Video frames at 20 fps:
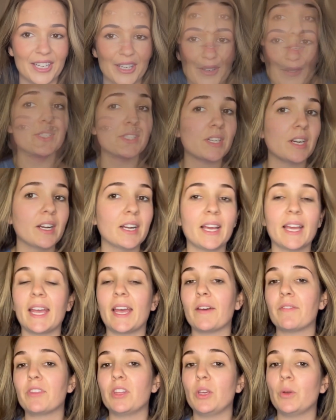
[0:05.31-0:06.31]
So to start, I
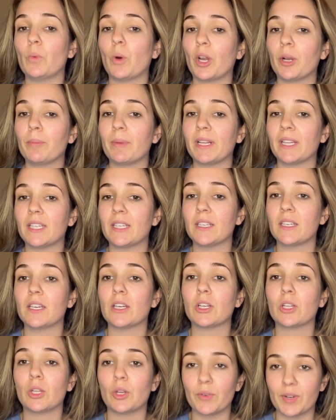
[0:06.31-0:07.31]
have the Watermelon
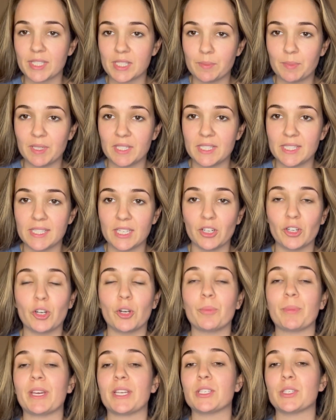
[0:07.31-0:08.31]
Glow Recipe
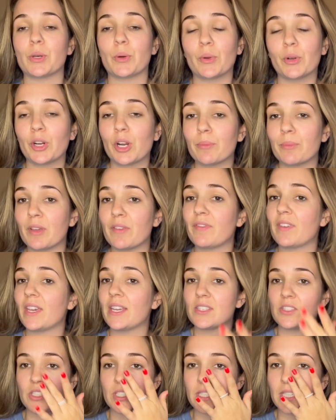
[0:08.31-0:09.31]
Serum and Toner on my
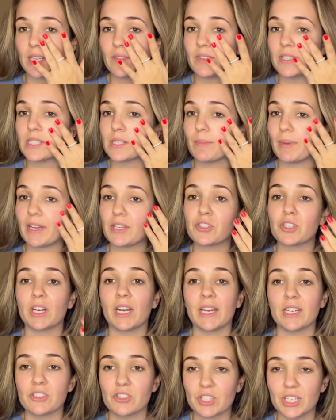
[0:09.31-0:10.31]
face just to give it some extra
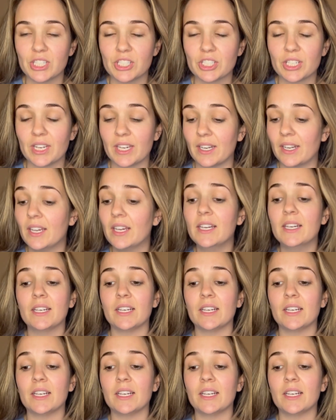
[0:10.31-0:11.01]
hydration.